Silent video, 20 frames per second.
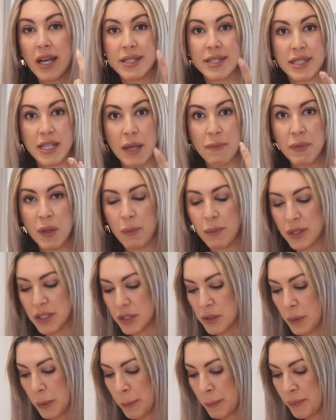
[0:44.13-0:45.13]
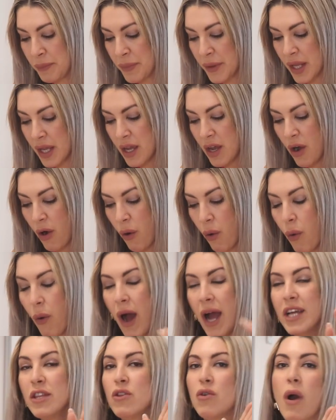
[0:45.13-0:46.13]
Step number two,
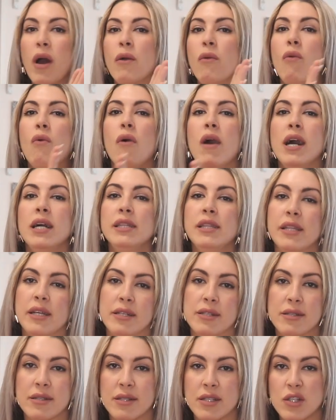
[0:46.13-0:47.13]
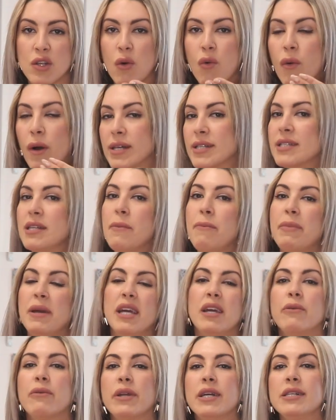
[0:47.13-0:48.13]
why do I want this? So what's the
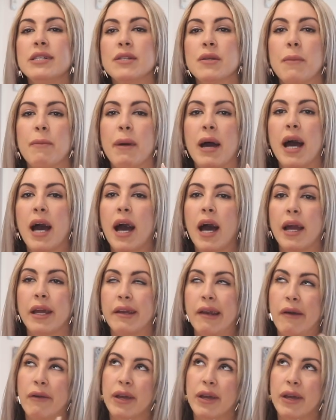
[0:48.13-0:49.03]
big reason behind?